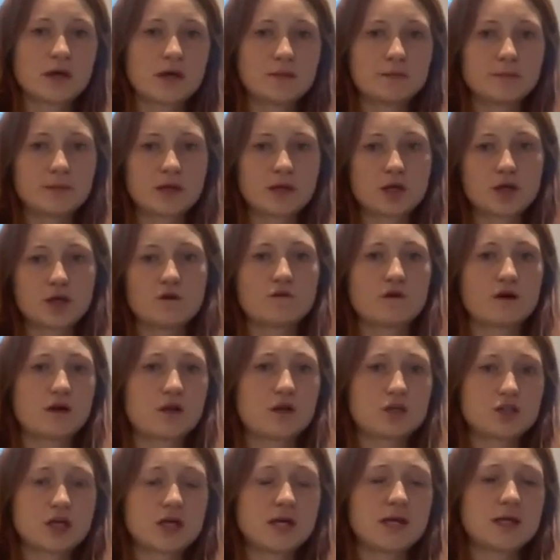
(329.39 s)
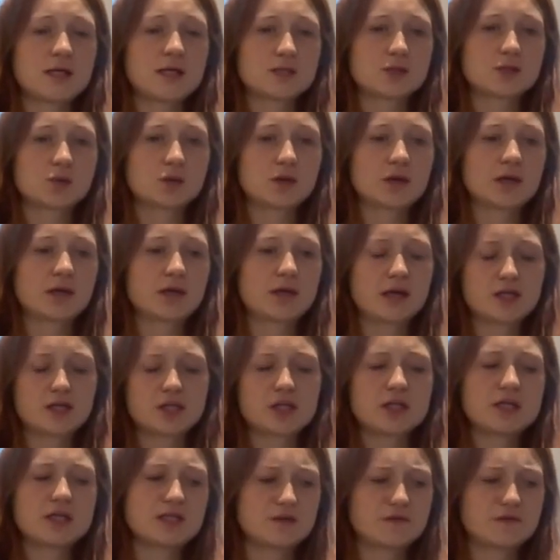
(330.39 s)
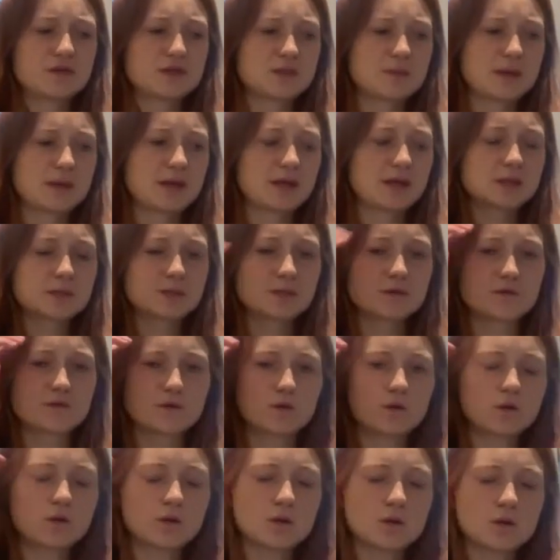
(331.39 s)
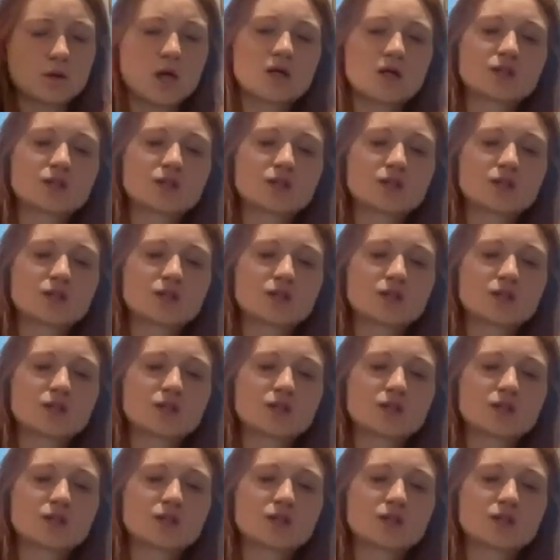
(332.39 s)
and my co-founder Jay saw it actually in a different space before.